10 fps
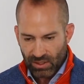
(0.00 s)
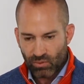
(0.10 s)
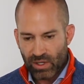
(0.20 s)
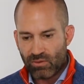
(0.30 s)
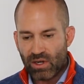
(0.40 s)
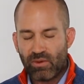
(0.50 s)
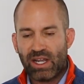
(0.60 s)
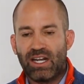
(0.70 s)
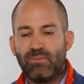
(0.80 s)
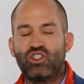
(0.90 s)
ring, ring,
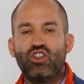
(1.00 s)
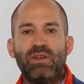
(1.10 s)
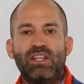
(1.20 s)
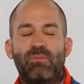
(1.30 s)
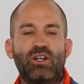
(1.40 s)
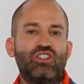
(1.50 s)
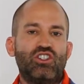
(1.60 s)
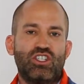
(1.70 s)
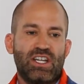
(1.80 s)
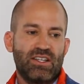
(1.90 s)
ring, and I'm assuming the
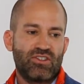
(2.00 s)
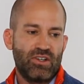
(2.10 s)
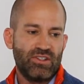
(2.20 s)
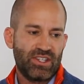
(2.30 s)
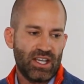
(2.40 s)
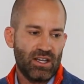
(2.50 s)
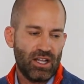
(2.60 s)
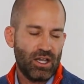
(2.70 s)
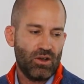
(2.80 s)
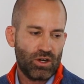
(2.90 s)
person just answered and said
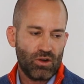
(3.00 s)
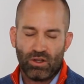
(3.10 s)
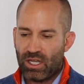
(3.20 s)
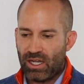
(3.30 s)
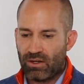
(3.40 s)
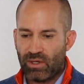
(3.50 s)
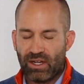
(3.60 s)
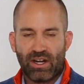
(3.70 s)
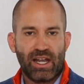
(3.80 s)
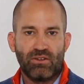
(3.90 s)
hello or hola or
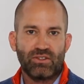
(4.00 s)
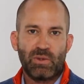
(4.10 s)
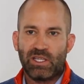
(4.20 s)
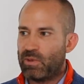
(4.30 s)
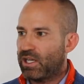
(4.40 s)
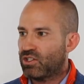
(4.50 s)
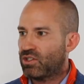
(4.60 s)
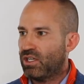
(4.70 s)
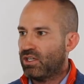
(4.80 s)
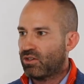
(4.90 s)
whatever. I don't speak
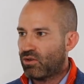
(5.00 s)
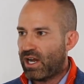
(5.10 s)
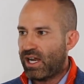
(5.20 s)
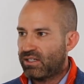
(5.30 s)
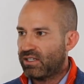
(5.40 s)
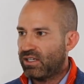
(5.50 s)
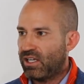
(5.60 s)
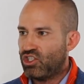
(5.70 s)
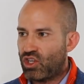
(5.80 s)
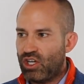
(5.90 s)
Spanish, correct?
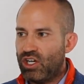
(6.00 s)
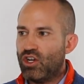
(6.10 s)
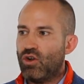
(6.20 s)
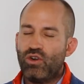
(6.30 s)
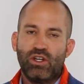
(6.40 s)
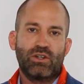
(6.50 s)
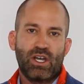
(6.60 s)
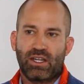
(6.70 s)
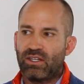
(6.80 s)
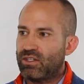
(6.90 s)
And so you didn't know who you were
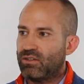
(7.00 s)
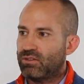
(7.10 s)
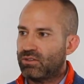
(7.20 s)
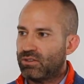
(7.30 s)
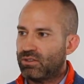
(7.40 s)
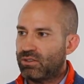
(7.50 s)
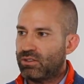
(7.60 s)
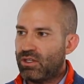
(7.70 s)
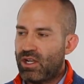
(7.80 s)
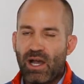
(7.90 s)
talking to.
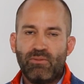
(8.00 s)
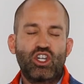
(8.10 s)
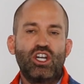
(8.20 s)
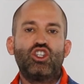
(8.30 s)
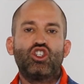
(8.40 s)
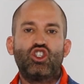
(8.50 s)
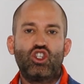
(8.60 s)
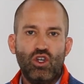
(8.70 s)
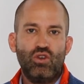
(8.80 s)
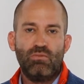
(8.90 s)
I'm just going to
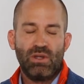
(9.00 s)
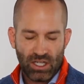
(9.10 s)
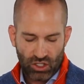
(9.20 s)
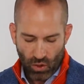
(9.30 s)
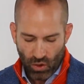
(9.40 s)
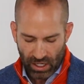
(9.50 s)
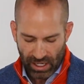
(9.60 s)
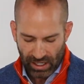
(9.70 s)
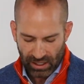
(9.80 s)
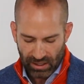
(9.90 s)
assume it's
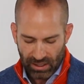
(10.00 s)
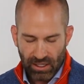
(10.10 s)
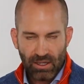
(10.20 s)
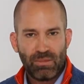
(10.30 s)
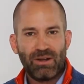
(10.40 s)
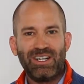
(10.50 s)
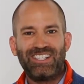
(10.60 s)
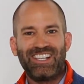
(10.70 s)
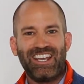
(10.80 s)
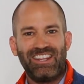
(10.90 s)
Jorge, but I'm going to
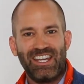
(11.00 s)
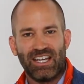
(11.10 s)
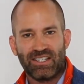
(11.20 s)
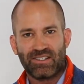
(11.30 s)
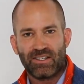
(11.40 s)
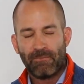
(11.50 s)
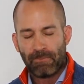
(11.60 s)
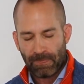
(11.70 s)
say this.